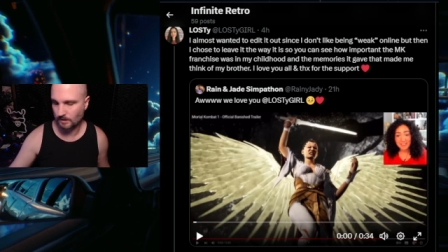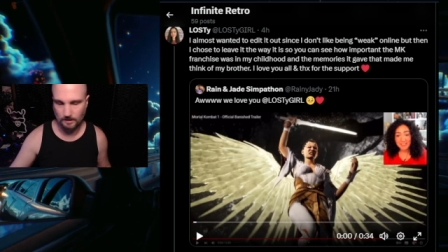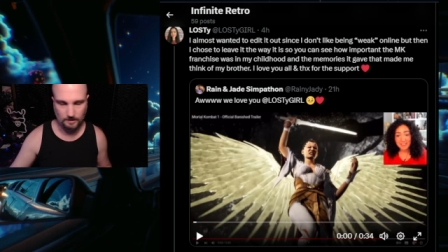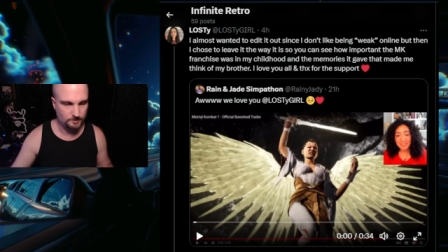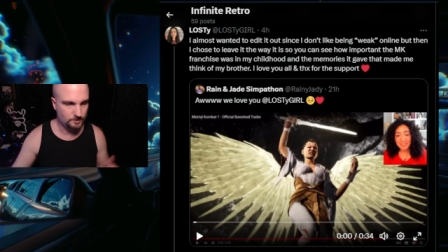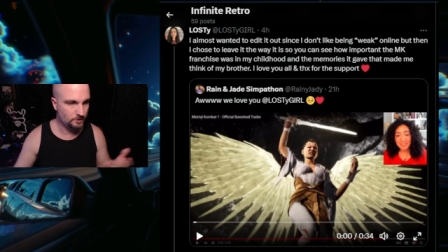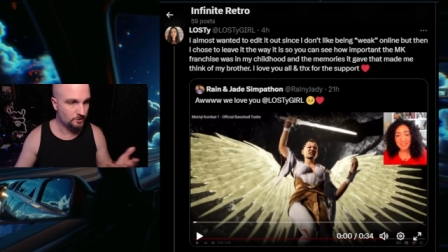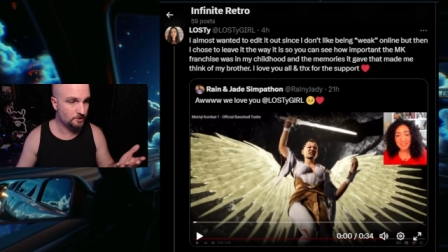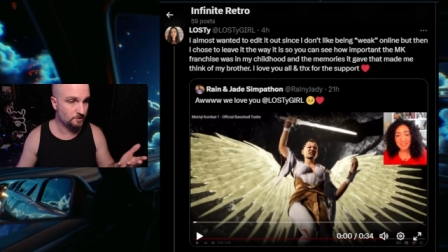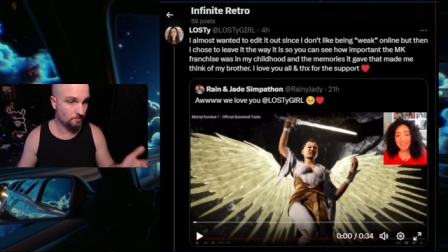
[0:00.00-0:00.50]

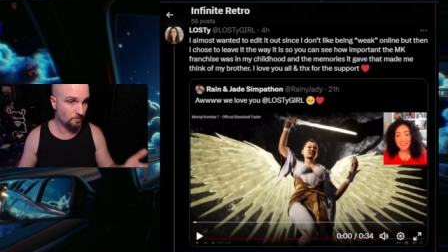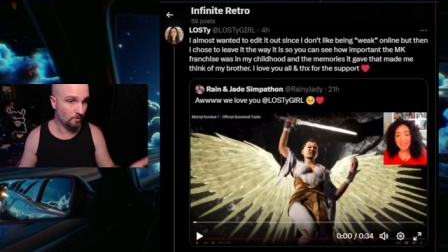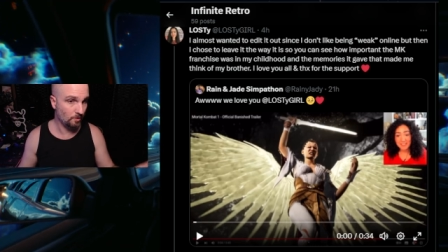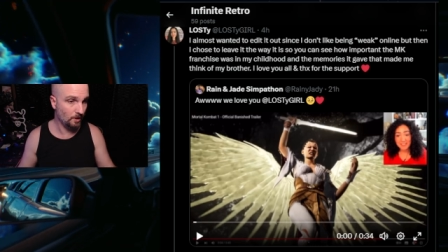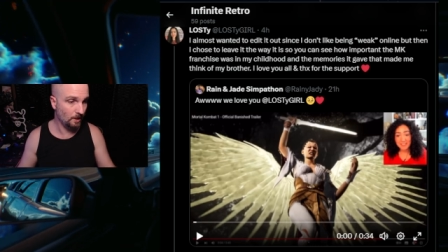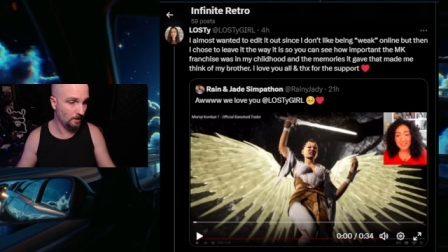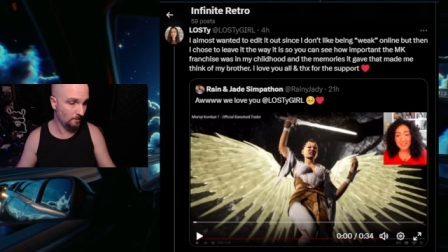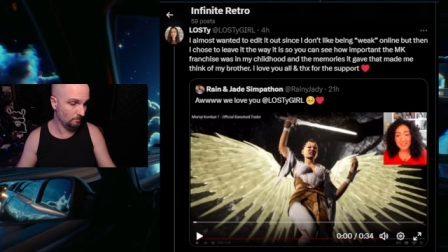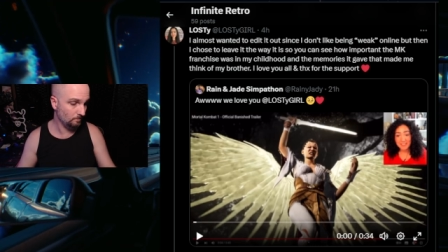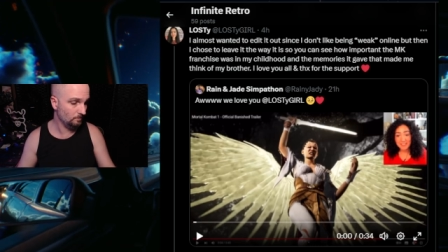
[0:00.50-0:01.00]
Ginger
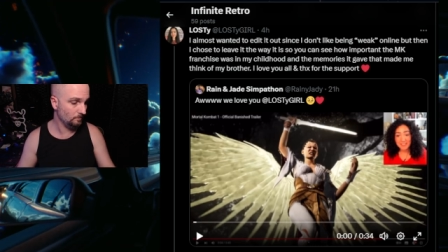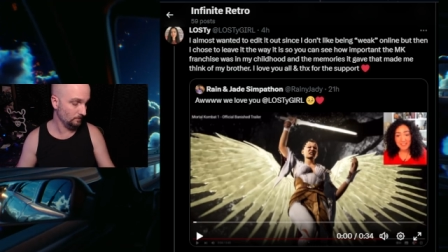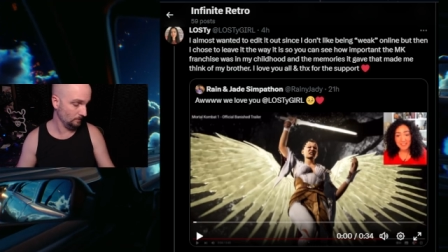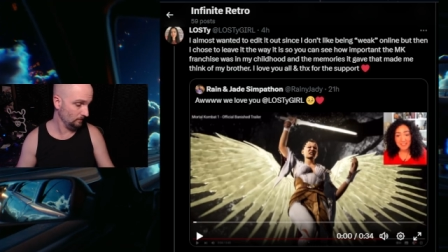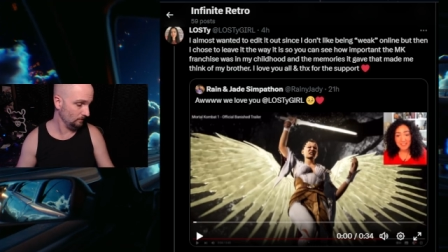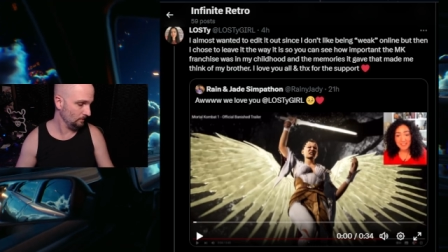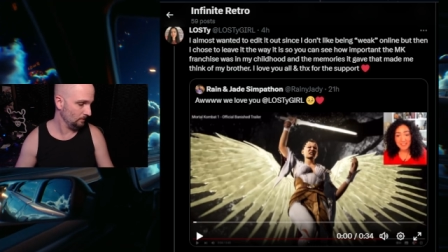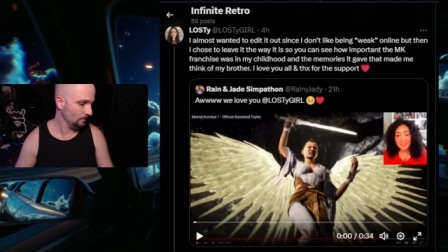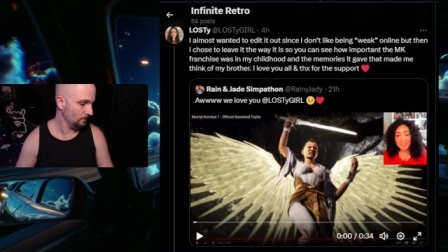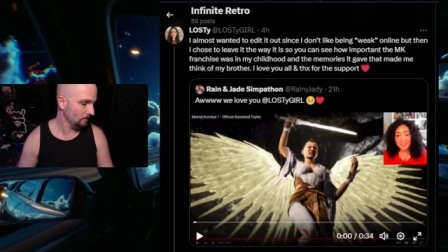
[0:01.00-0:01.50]
Prime
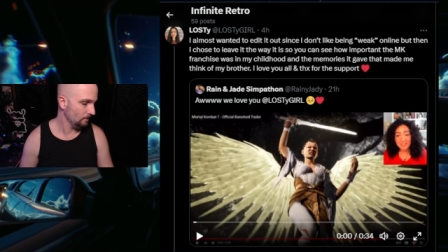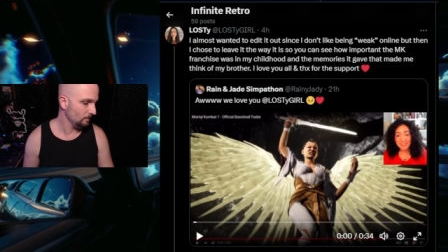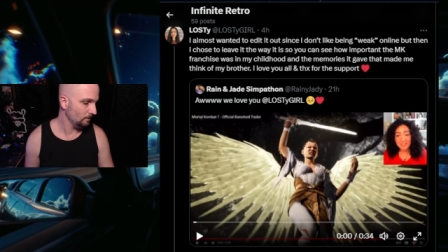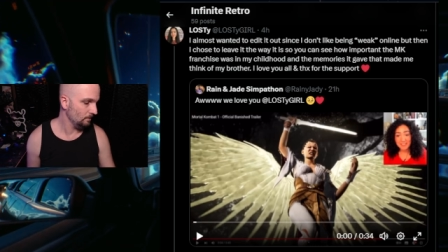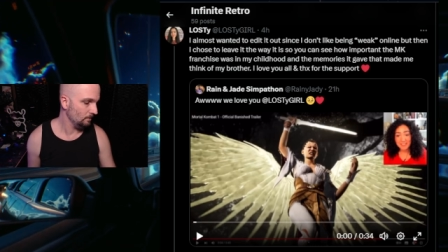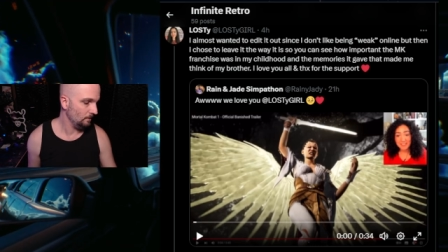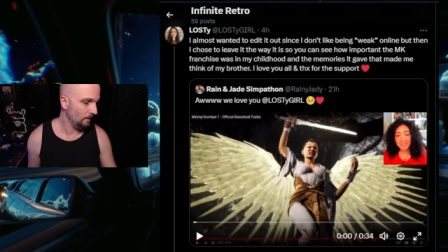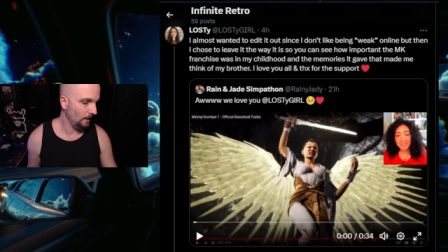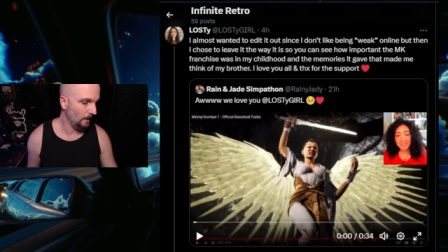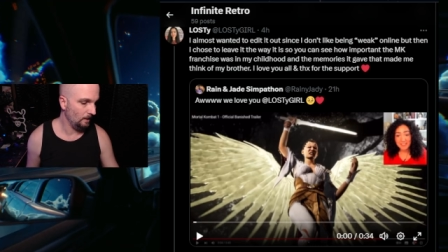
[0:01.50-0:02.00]

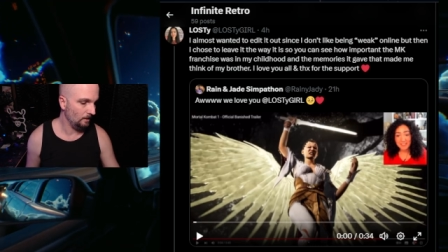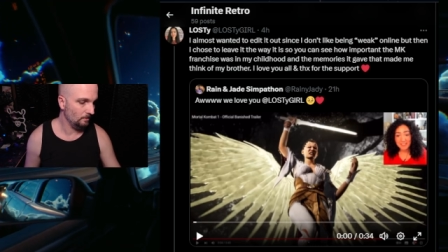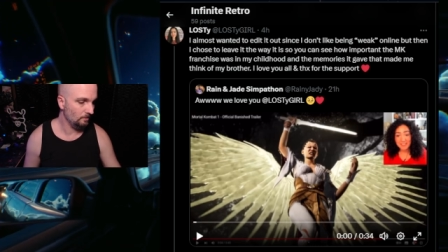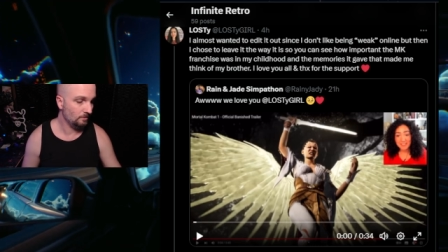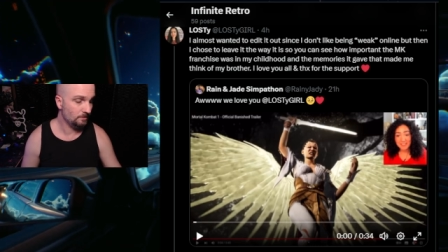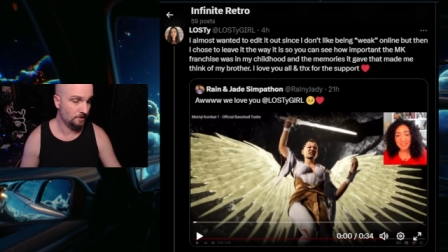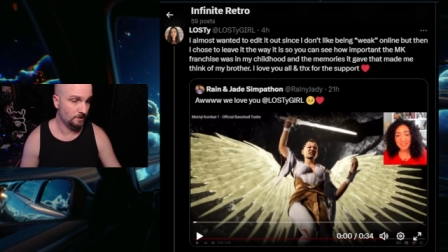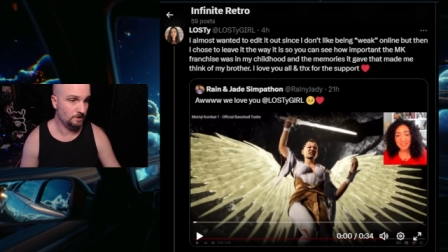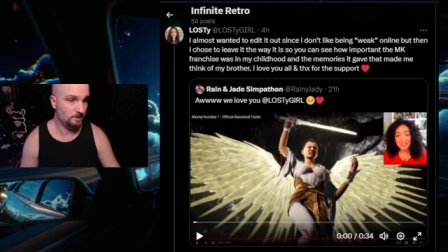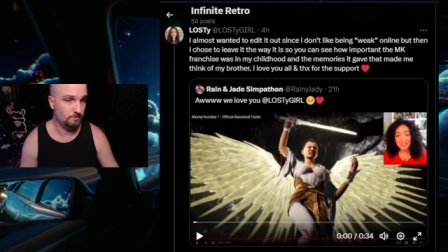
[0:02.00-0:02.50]

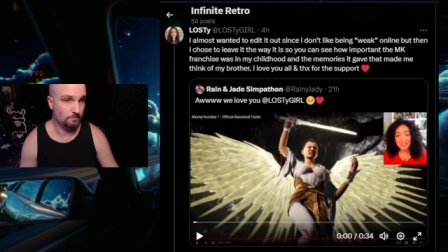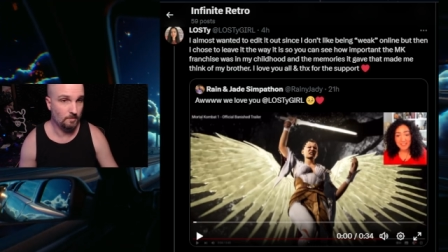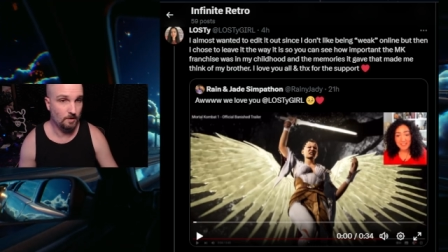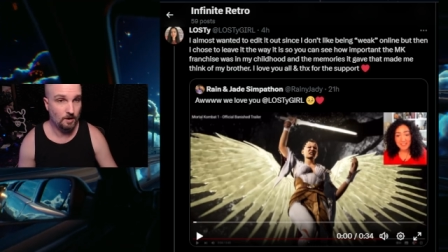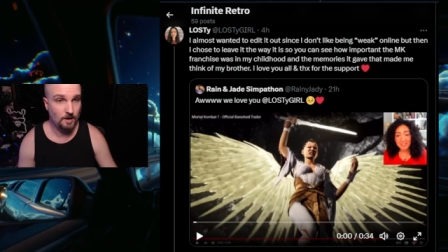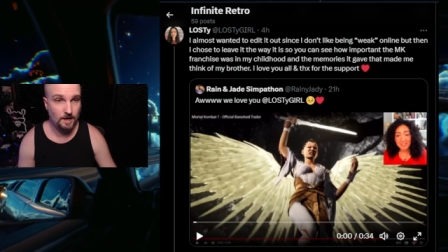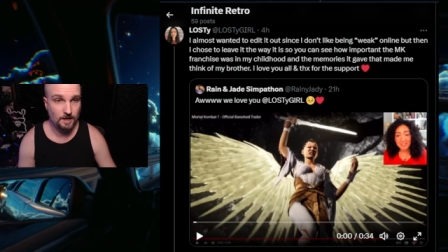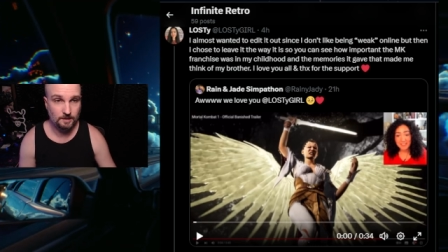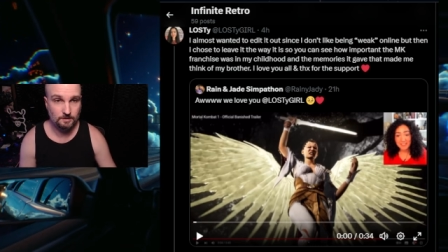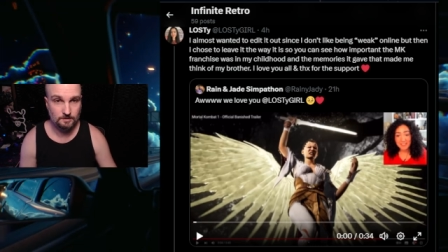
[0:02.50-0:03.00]
lost his
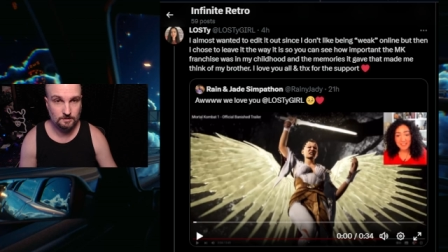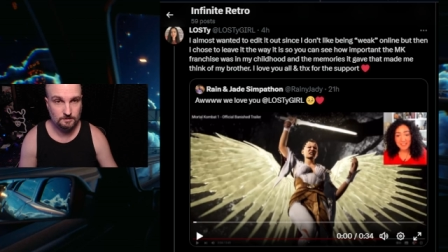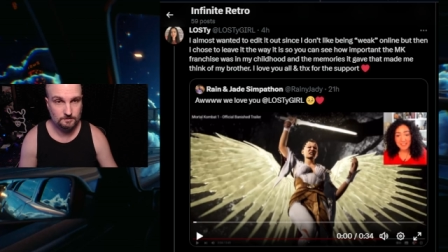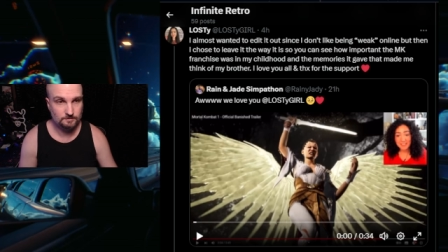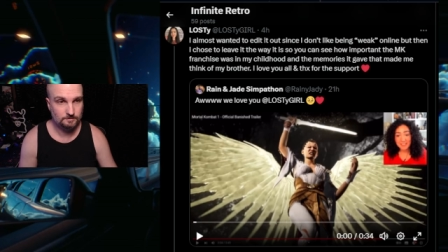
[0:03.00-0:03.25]
mind.